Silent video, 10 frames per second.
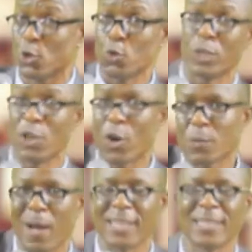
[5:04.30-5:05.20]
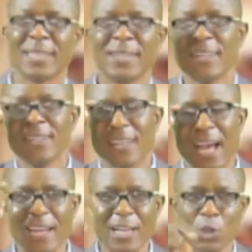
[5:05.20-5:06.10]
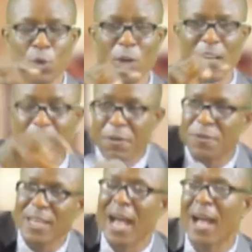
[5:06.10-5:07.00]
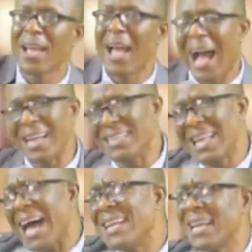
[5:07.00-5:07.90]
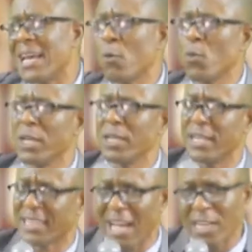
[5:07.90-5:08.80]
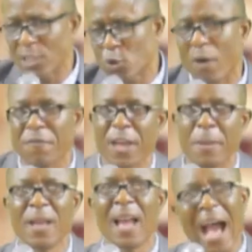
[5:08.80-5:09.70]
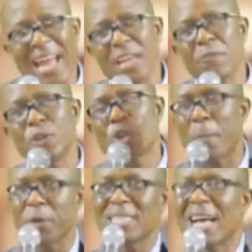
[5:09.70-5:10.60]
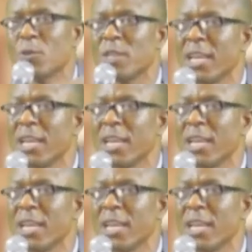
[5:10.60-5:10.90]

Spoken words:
to the husband that they should leave their, and that day they tell the two of them, and even some preachers will